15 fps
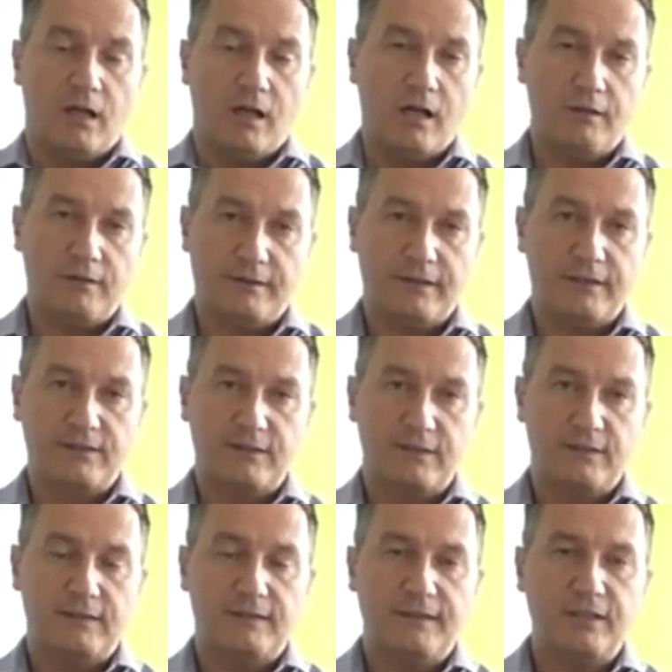Other things
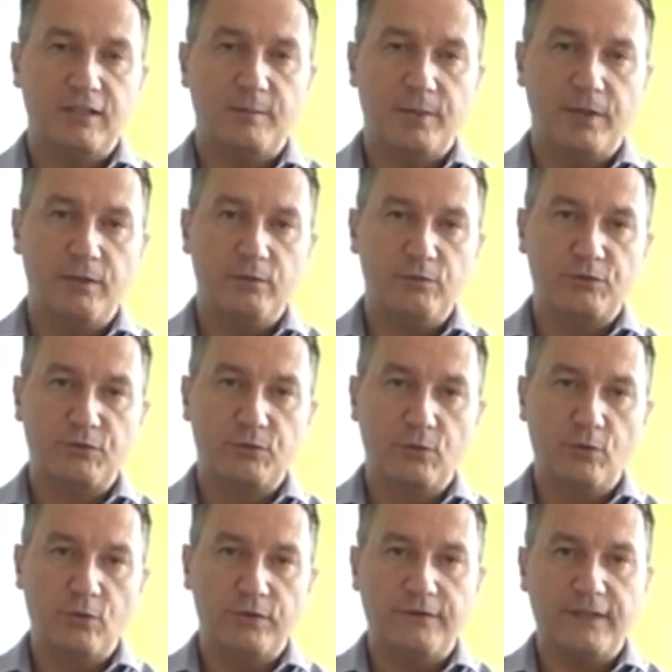to think about,
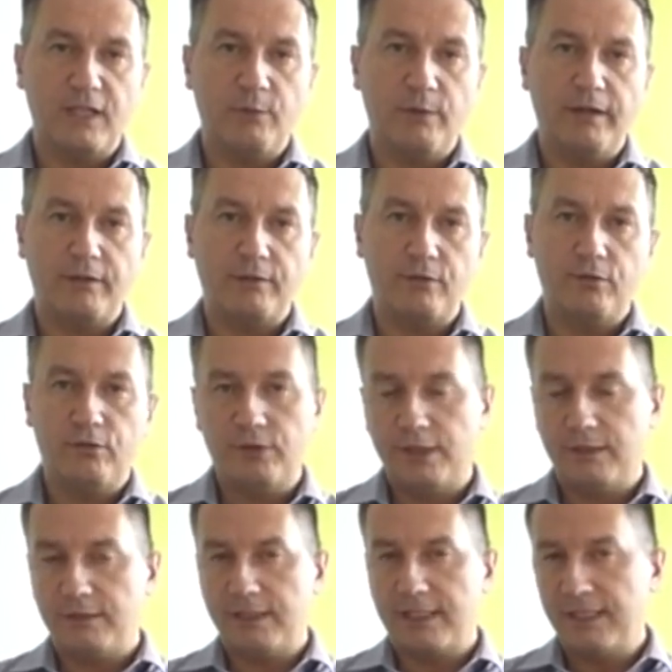so you've kind of went through
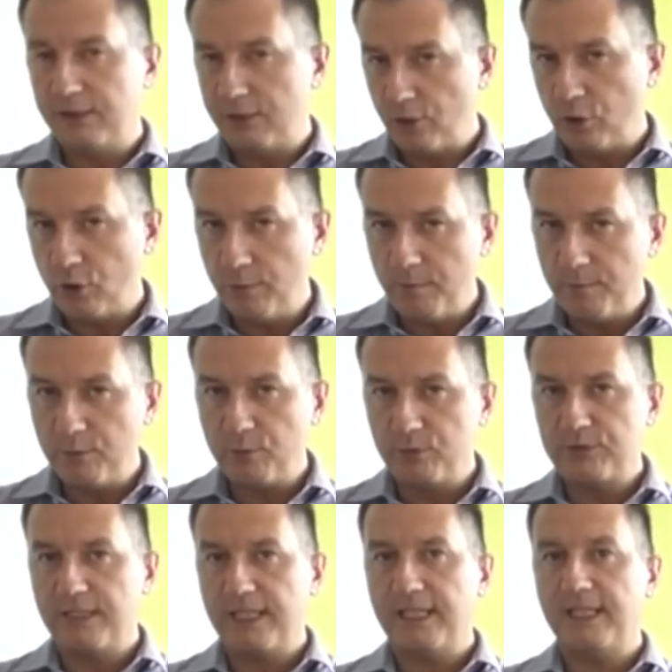the kind of recruitment
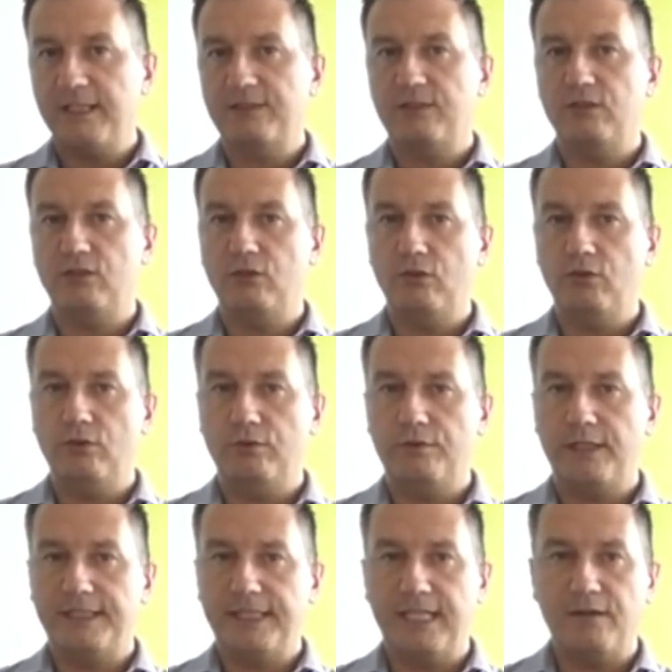process,
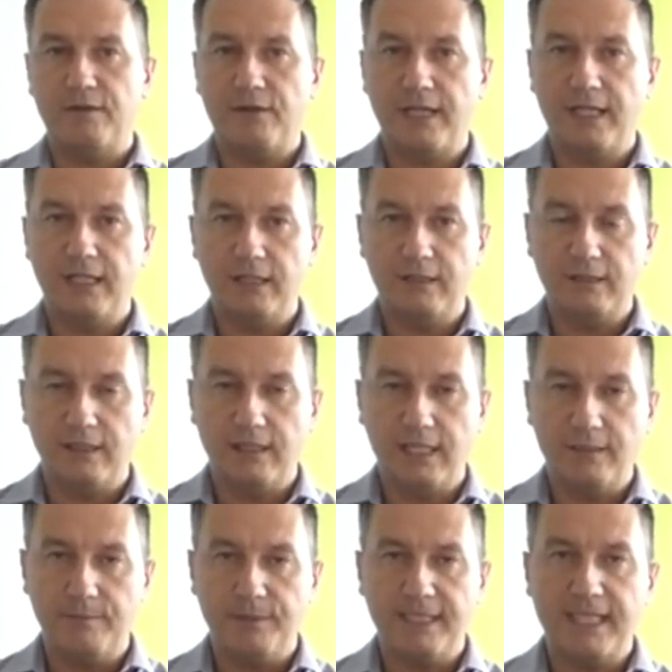you've identified
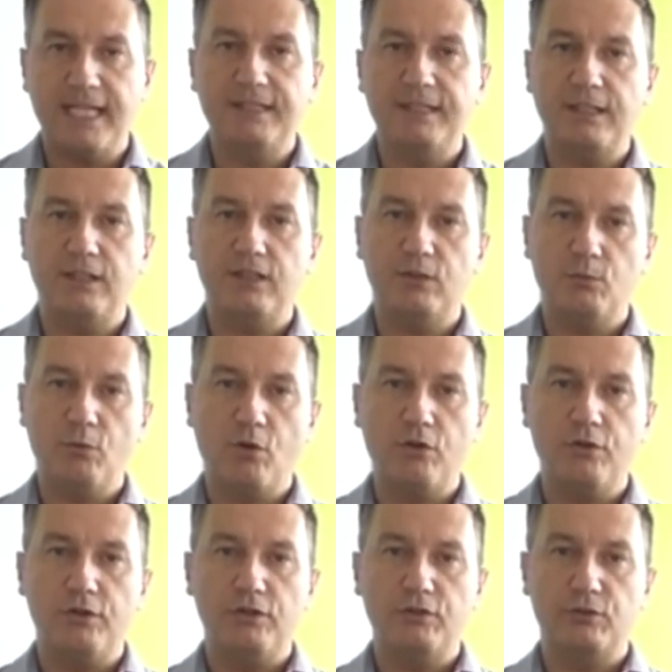the candidate that you
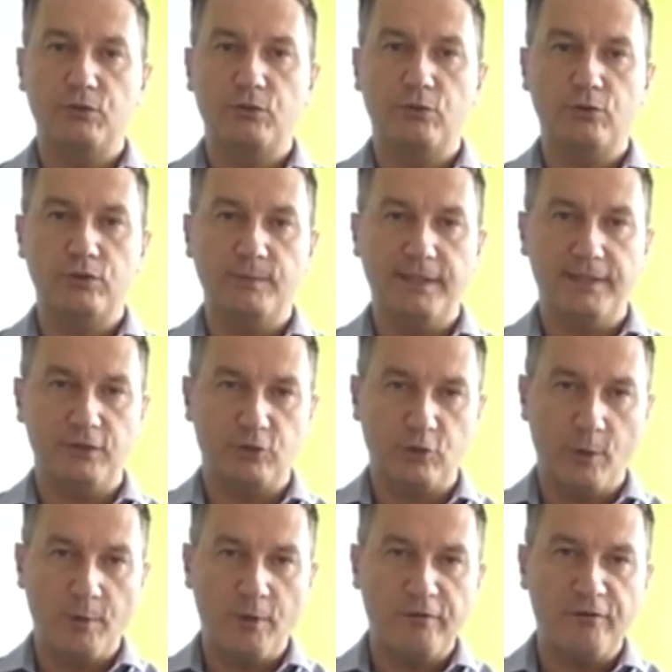want, so you make the
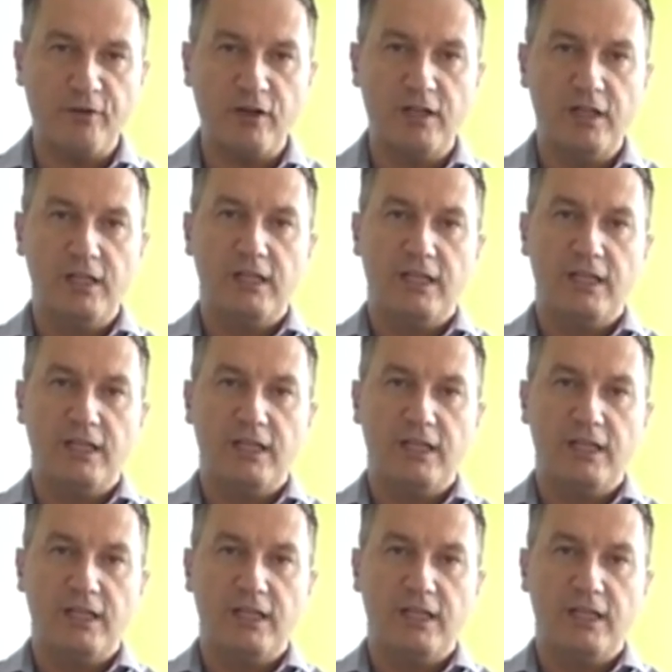job offer,